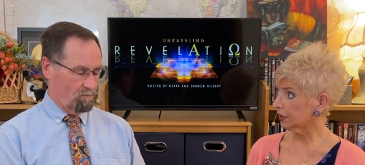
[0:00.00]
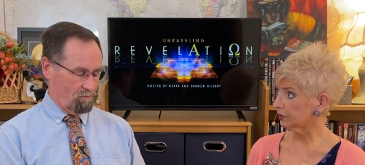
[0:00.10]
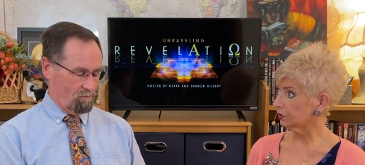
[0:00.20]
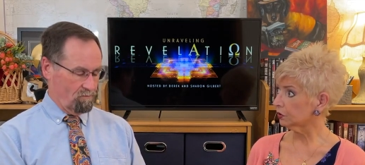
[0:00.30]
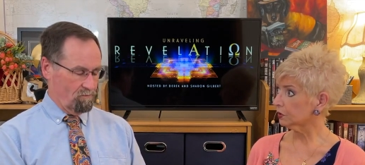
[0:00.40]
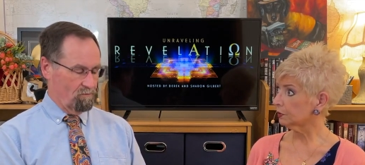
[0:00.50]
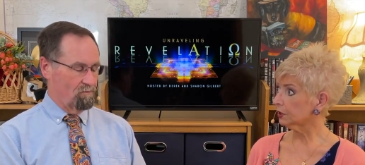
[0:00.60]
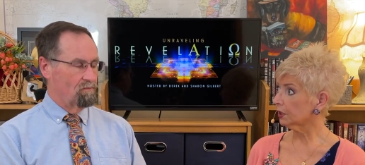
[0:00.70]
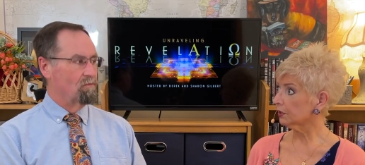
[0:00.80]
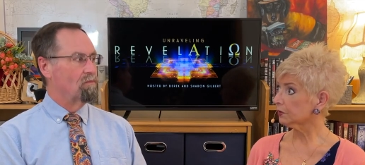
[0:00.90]
Speaker 1: used
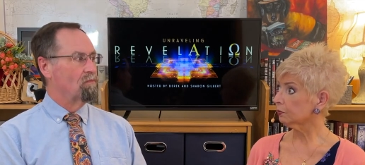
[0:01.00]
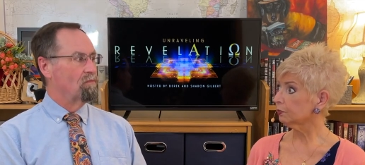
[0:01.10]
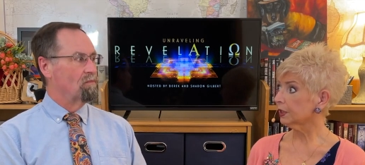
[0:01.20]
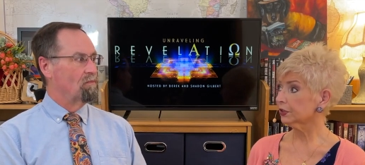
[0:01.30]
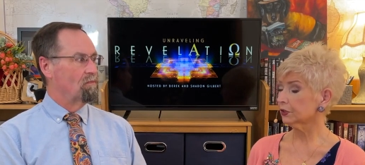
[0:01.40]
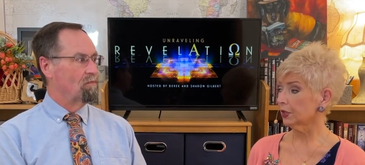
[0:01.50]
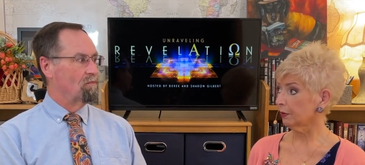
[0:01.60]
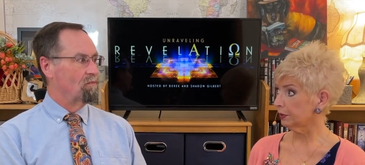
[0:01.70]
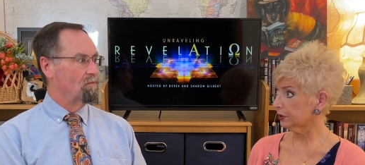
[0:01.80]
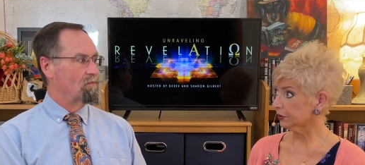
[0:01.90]
because it's not
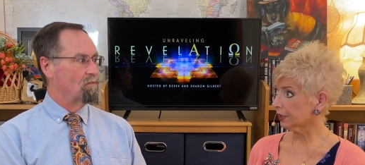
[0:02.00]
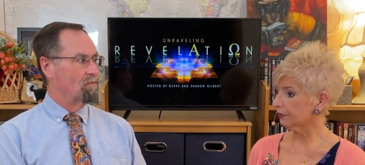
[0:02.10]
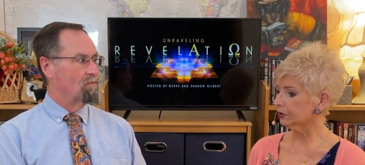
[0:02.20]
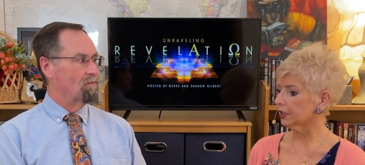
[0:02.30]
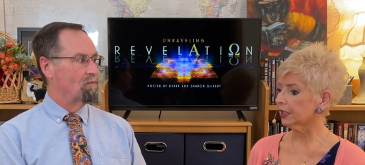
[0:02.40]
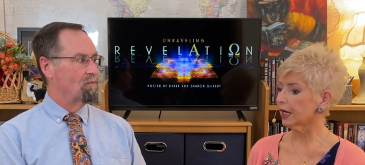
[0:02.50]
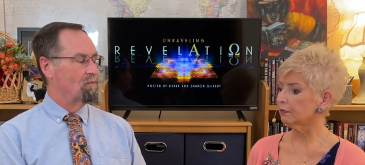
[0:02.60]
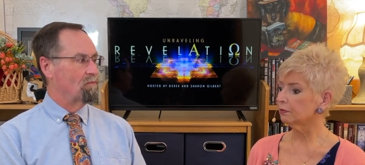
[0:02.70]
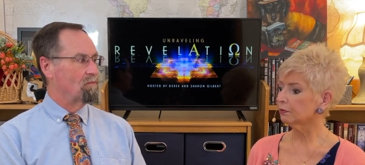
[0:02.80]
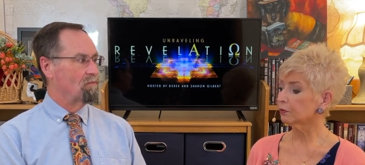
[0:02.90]
been discovered yet.
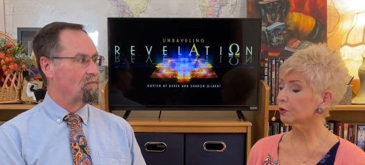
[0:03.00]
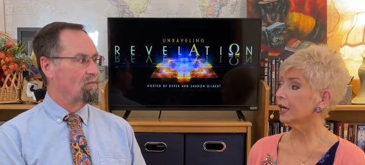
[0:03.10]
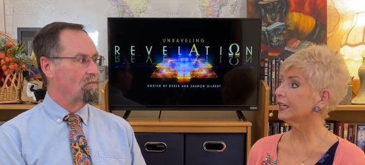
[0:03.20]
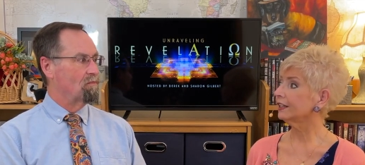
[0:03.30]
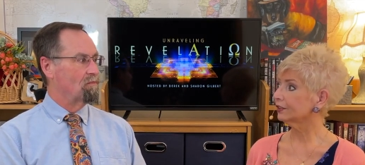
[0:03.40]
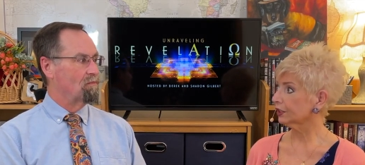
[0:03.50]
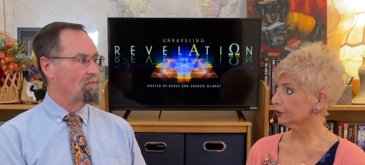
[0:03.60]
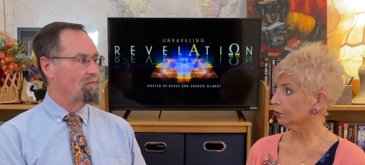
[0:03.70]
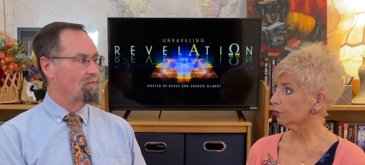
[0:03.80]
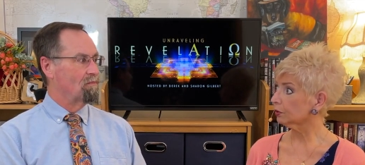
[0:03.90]
I'm praying that
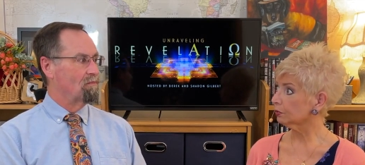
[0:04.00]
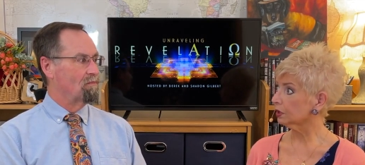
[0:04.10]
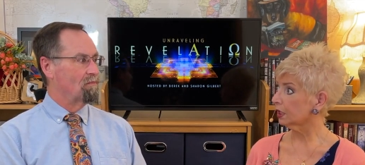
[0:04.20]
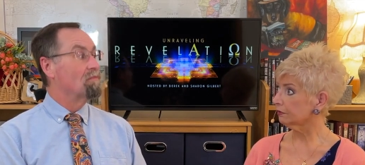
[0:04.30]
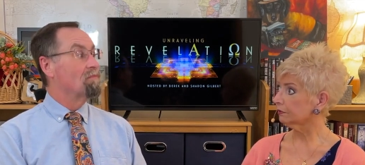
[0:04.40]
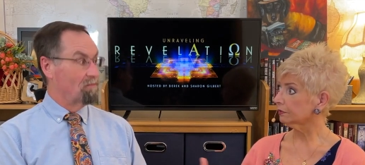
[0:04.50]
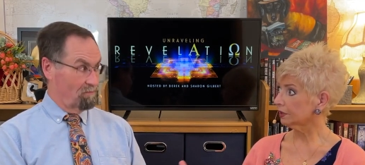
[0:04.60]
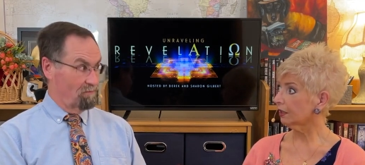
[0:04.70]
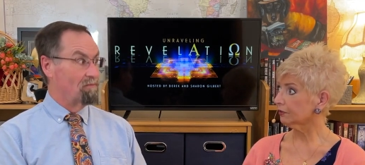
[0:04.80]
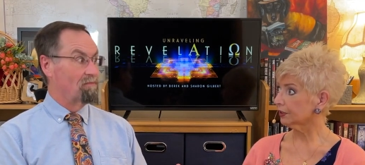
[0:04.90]
the Lord will
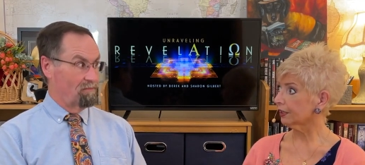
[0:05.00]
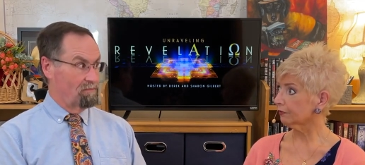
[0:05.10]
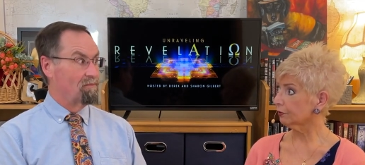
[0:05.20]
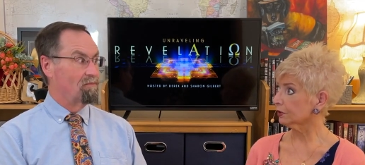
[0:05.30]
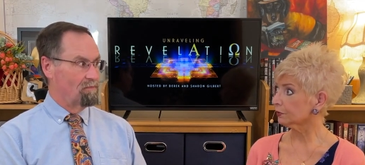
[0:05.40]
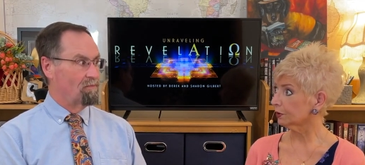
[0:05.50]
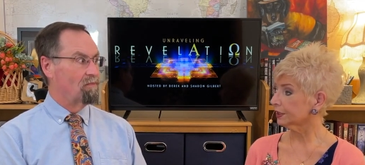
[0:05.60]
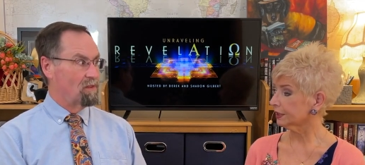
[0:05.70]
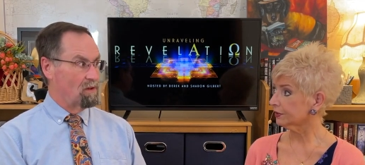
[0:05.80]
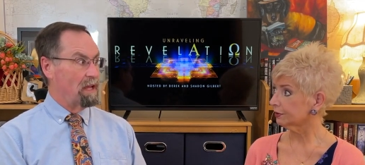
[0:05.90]
uncover that for us one
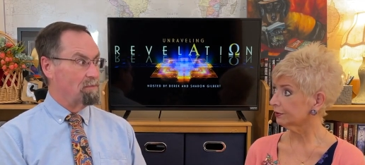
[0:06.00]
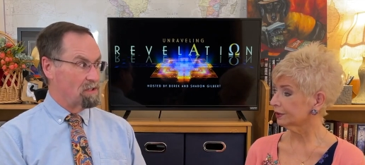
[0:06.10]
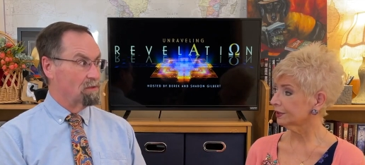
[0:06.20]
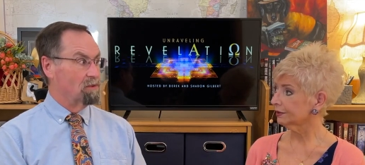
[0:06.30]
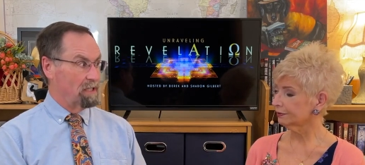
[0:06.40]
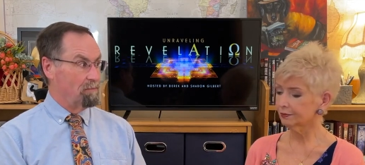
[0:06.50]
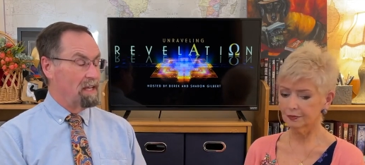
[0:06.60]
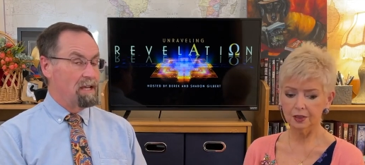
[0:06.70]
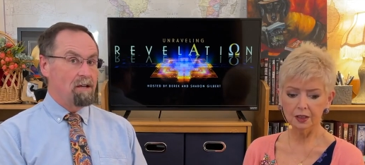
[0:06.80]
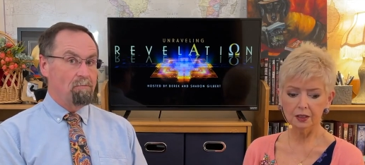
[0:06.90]
day soon.
Speaker 2: Absolutely.
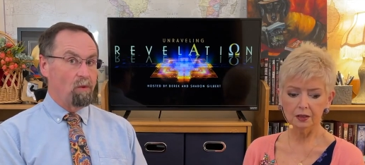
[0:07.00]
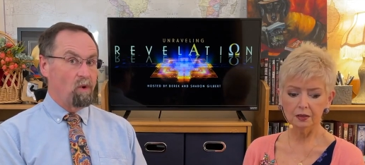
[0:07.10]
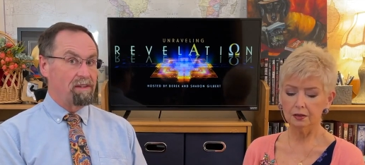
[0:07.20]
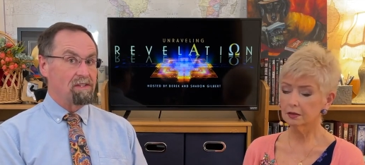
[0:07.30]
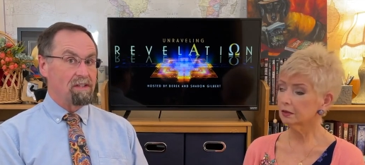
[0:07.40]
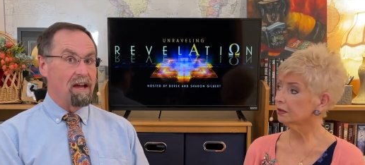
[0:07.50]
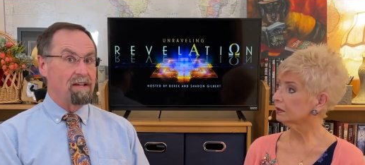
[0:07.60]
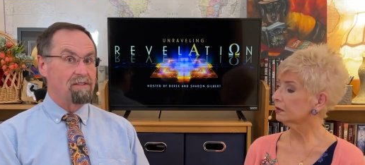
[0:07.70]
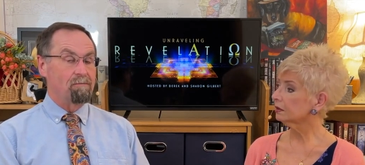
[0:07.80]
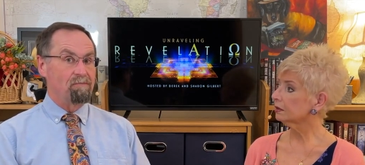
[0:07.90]
But what this
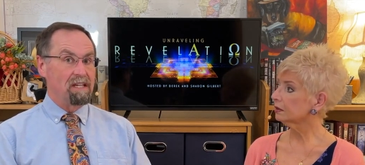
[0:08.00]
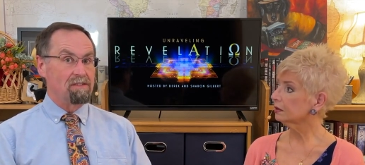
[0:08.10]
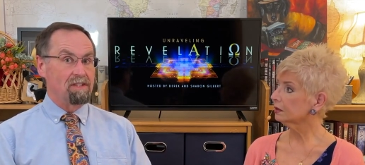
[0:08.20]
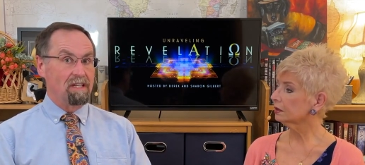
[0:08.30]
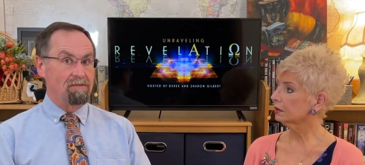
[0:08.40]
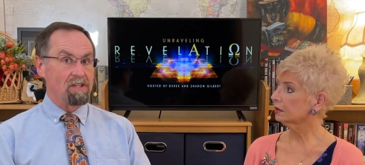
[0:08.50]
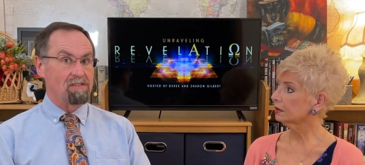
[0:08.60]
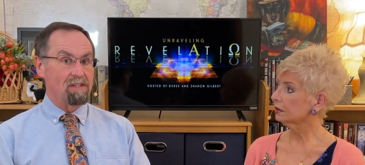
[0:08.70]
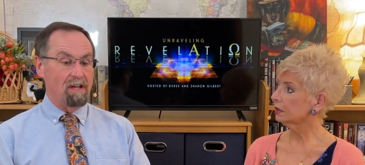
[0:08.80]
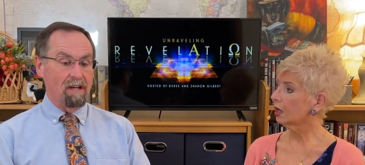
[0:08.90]
does is gives
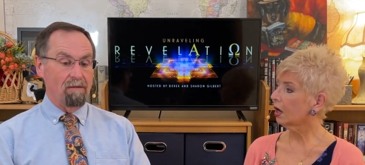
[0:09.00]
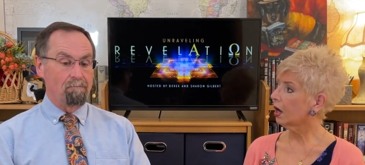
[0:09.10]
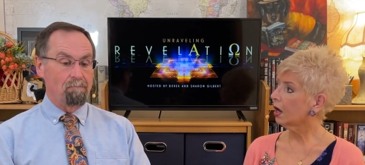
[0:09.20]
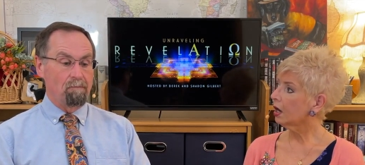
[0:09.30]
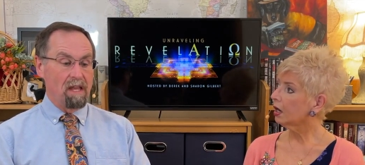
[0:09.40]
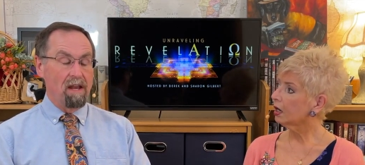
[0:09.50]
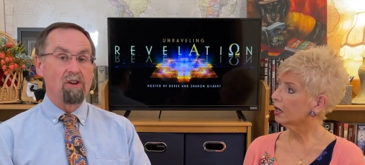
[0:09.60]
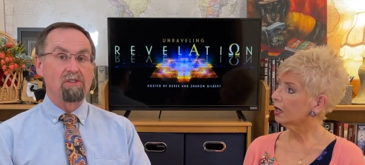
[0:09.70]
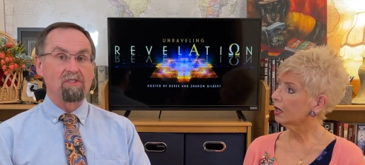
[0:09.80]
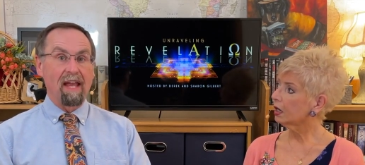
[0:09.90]
us uh, an
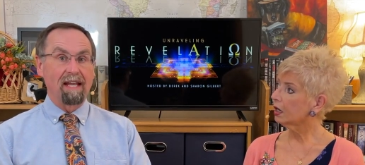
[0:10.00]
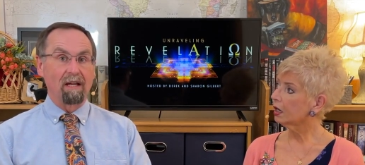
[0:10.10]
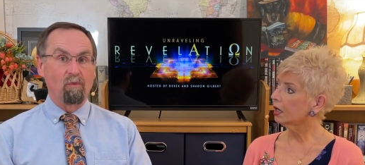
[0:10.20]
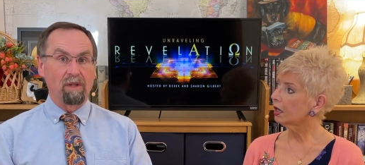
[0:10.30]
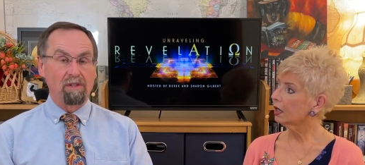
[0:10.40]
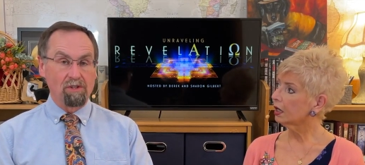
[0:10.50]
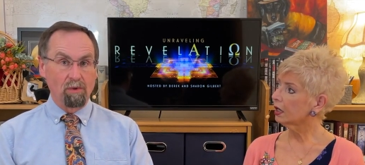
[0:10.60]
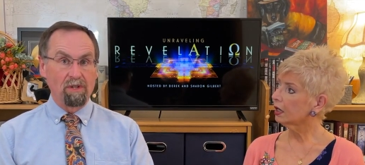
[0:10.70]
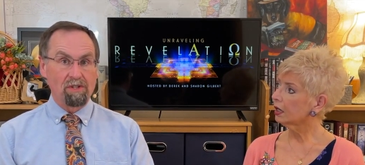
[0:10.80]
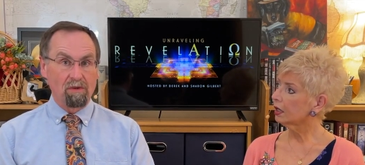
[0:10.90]
understanding of what the
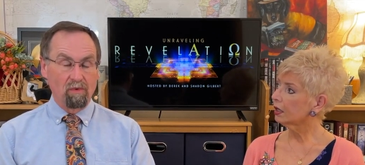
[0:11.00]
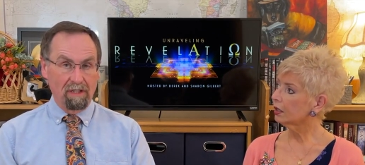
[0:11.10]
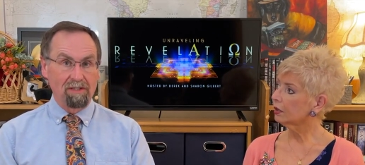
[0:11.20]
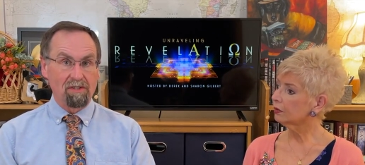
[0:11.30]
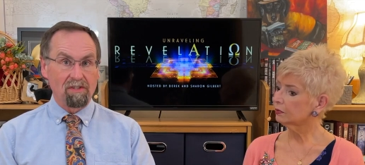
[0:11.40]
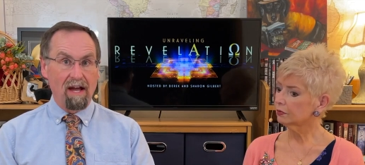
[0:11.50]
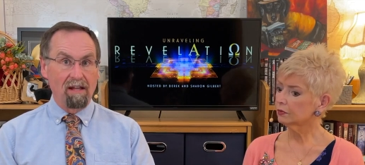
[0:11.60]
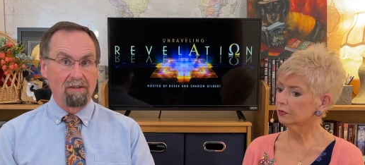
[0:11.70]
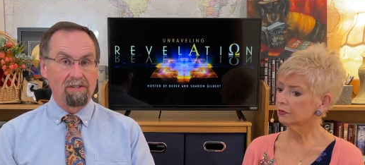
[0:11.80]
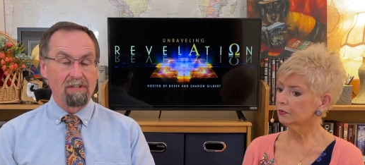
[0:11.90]
Jewish religious scholars